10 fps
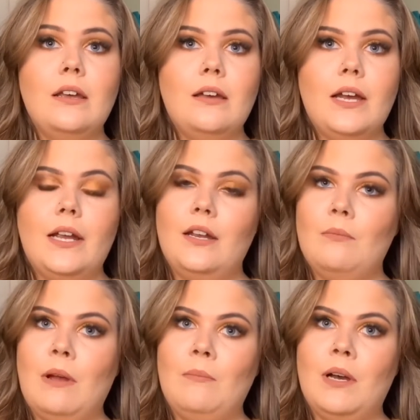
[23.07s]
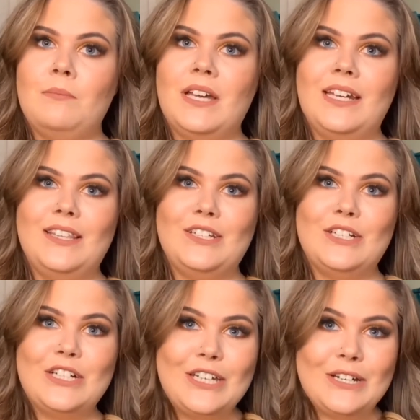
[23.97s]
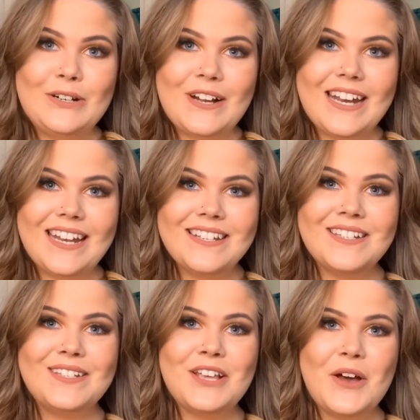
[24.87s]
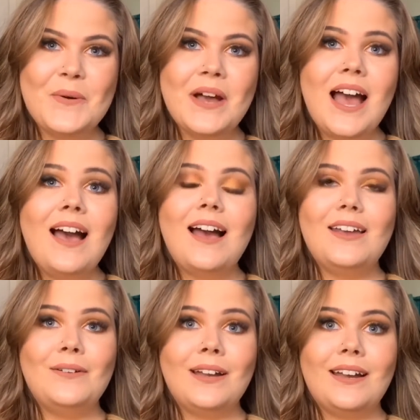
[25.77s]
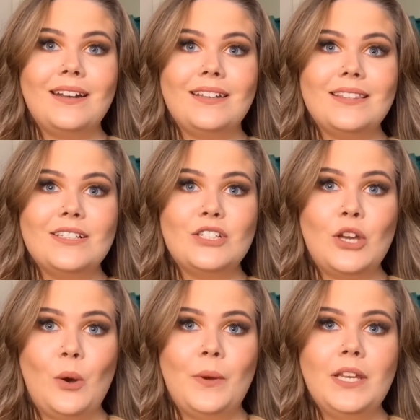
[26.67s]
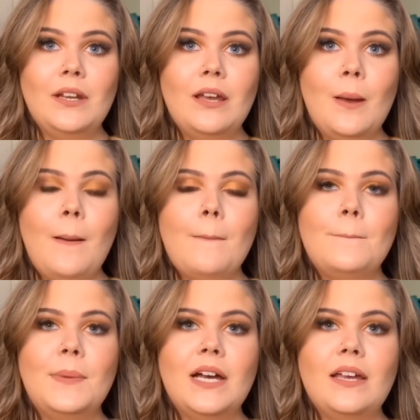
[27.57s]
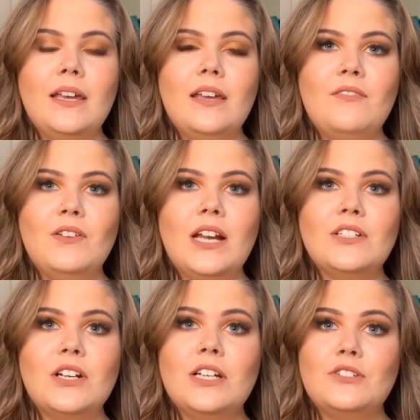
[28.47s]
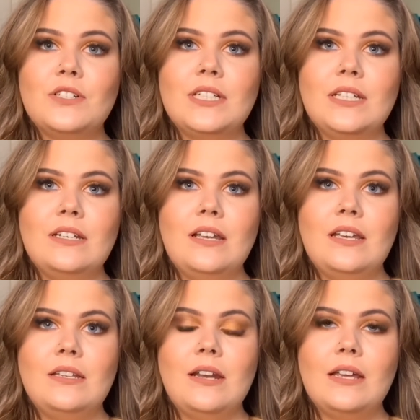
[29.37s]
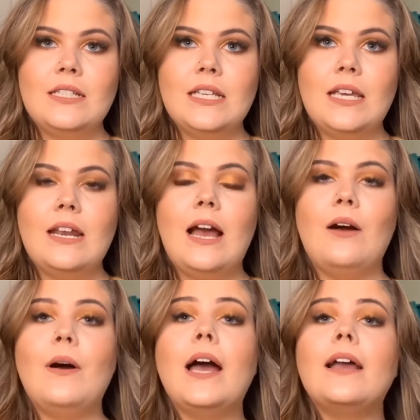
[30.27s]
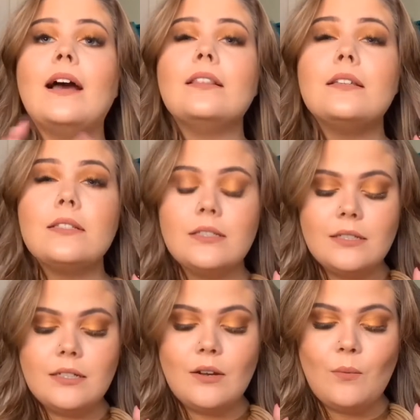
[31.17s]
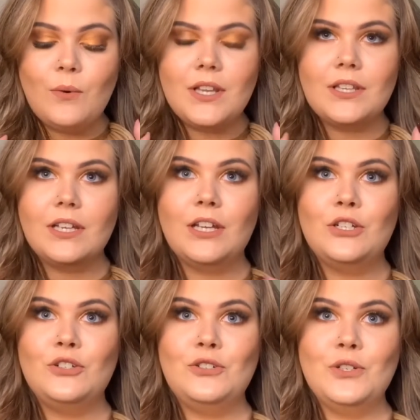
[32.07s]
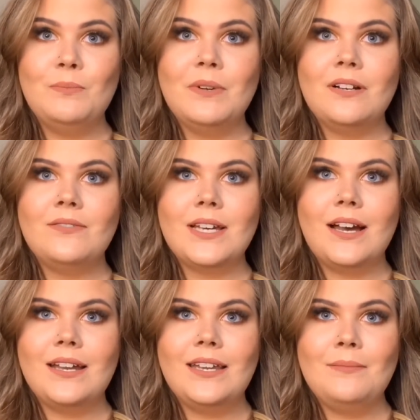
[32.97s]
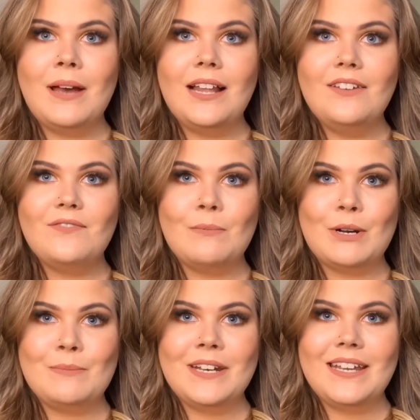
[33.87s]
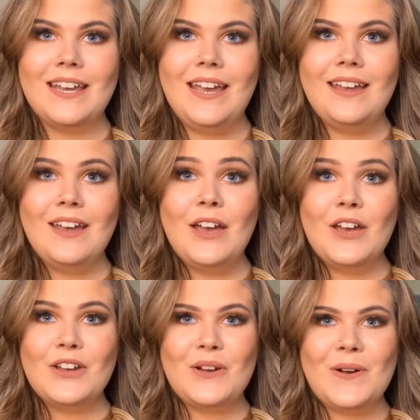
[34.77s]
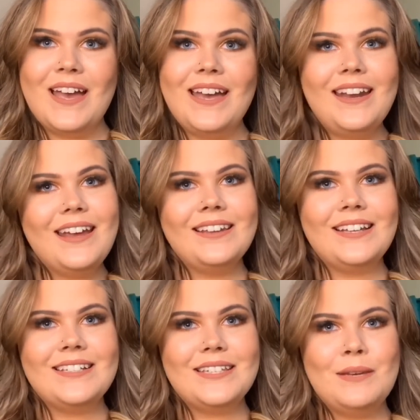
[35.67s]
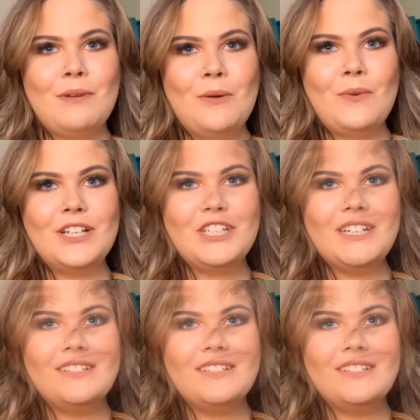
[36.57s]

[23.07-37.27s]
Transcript: I hear my mom cutting the turkey already, so I know I gotta get this going. But if you guys are interested in seeing how I got this look with a dupe of the Honey palette from Urban Decay, go ahead and let's keep on watching.